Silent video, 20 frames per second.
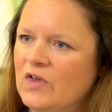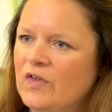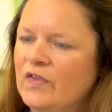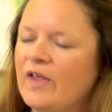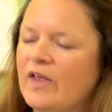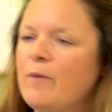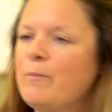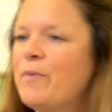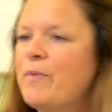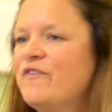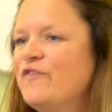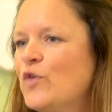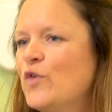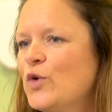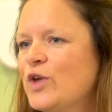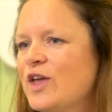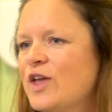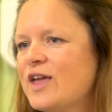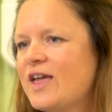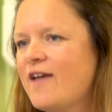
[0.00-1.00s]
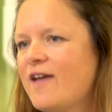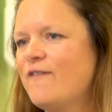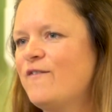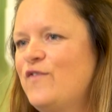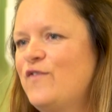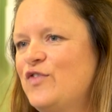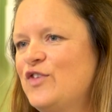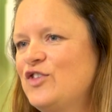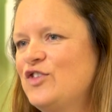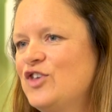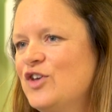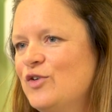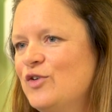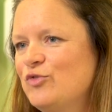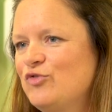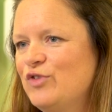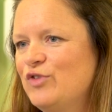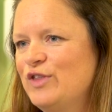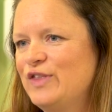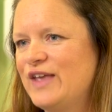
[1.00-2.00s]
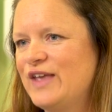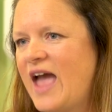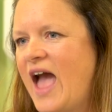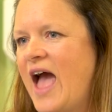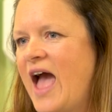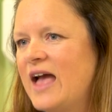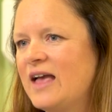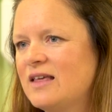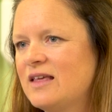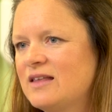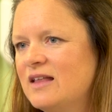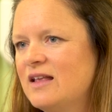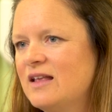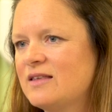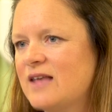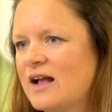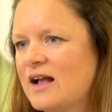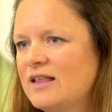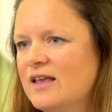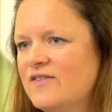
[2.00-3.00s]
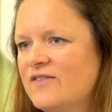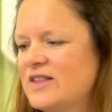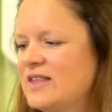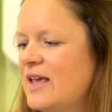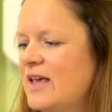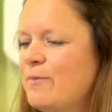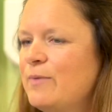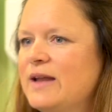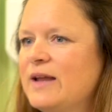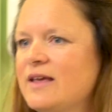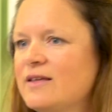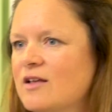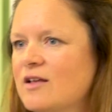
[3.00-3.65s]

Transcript: So before you give the children the eggs in this activity, please